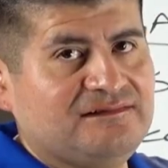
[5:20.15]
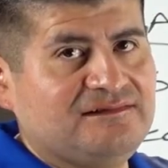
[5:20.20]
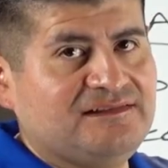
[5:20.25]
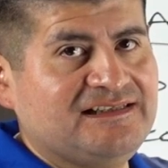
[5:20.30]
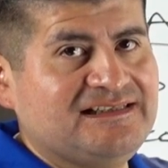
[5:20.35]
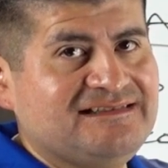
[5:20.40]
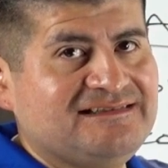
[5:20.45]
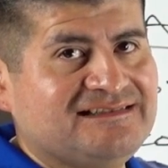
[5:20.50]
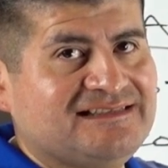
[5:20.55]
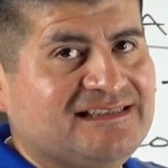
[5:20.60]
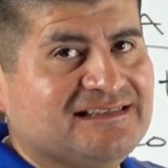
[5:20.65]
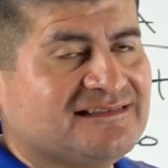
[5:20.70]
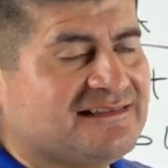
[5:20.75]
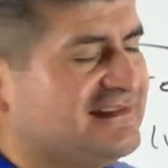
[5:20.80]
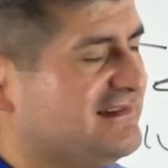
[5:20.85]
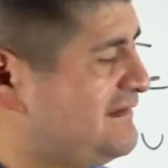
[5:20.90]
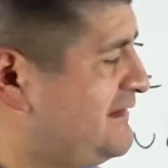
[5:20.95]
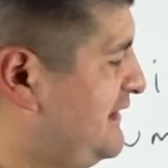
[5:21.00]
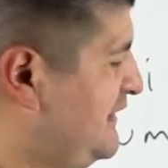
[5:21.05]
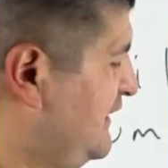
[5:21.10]
These
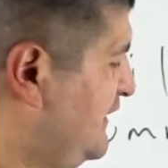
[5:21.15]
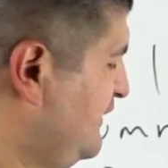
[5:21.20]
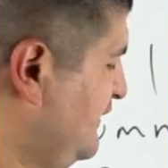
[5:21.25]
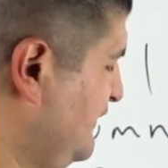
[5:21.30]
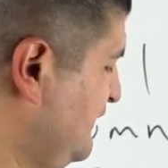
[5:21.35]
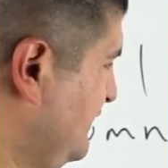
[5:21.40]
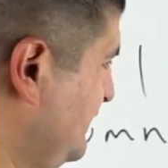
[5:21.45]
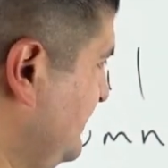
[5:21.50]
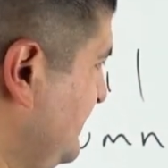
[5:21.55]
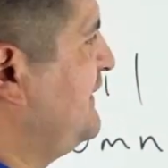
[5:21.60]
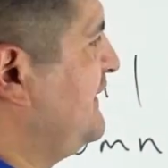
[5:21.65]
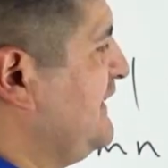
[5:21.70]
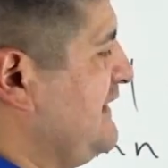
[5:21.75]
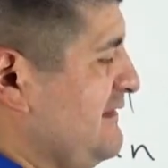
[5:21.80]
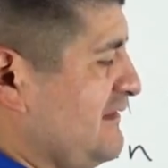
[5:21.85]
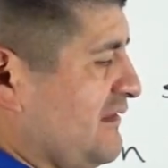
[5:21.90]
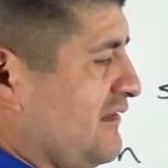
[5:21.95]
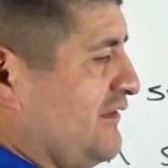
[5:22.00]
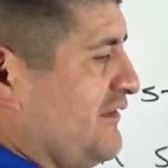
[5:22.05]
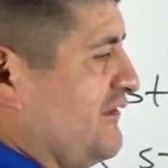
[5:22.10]
distance here,
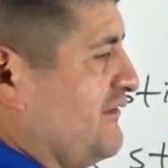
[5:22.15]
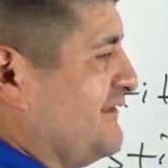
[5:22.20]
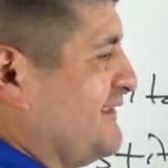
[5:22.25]
these are your